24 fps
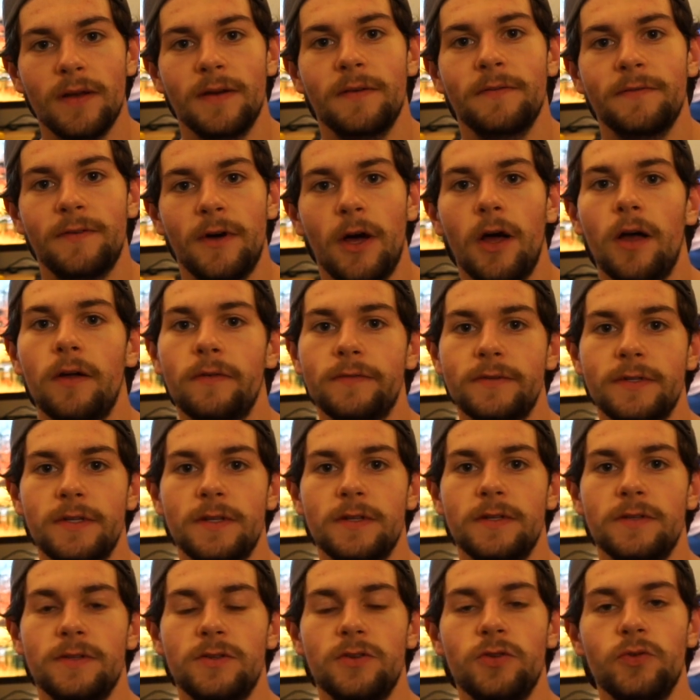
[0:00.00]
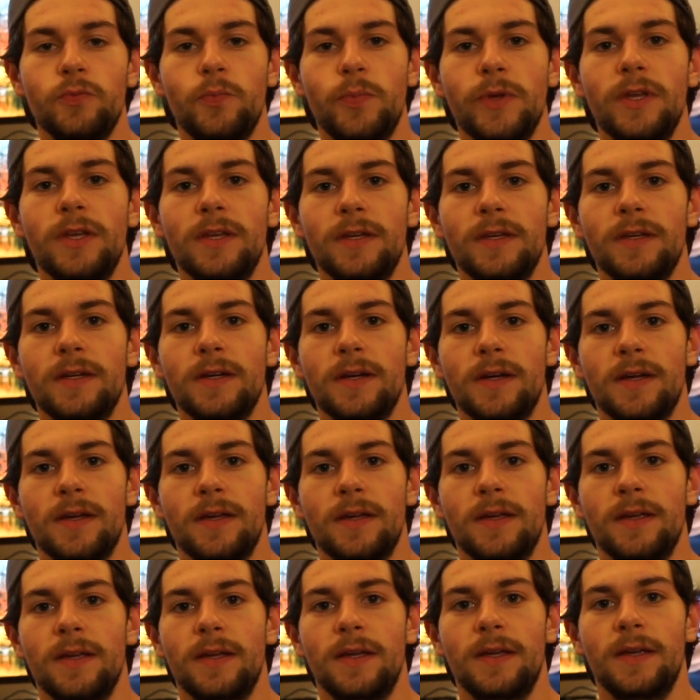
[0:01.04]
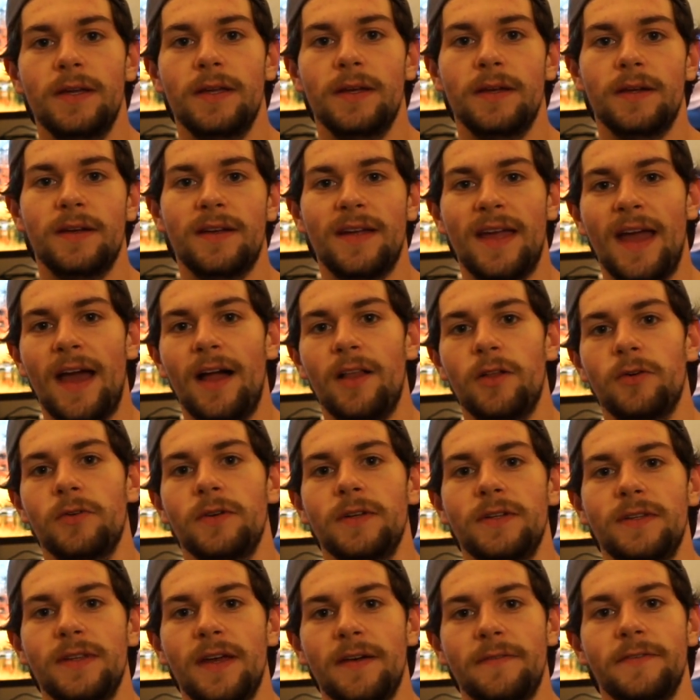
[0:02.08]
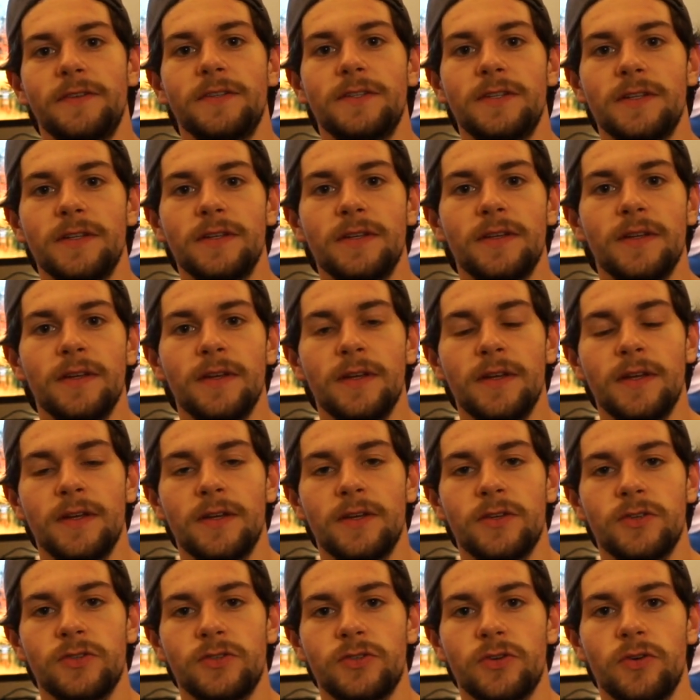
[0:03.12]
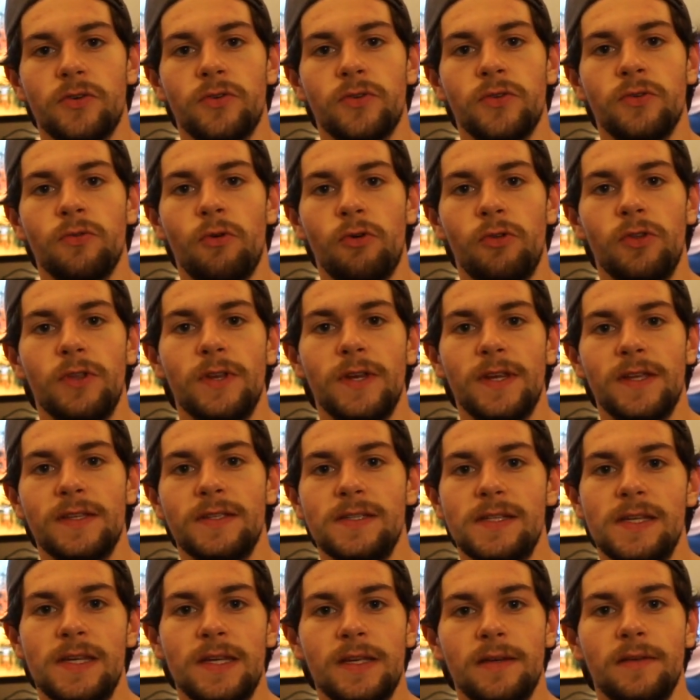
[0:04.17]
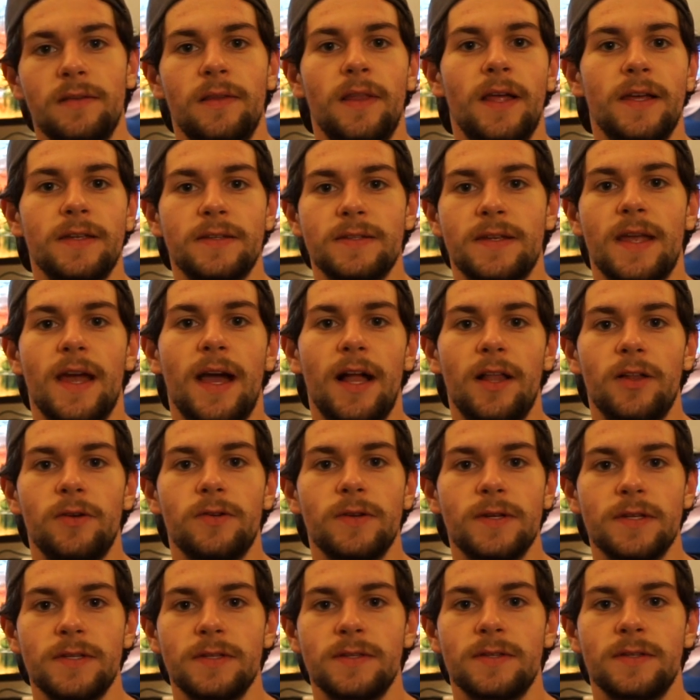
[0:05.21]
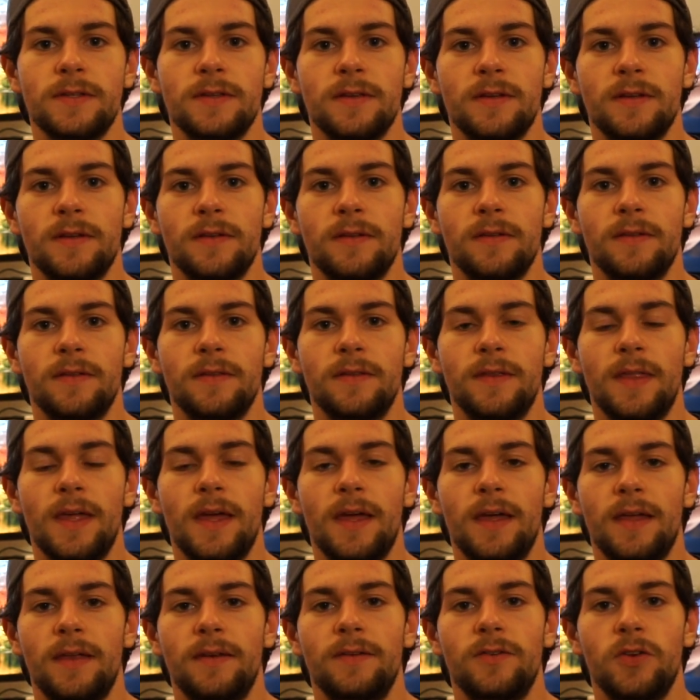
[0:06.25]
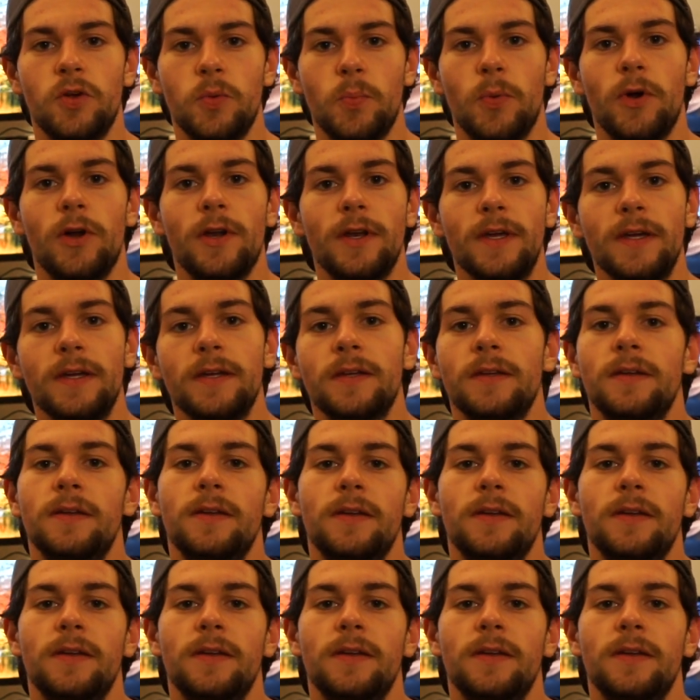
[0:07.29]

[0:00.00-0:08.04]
it involves is you being in a calorie deficit. So you only need to eat less calories than you're burning,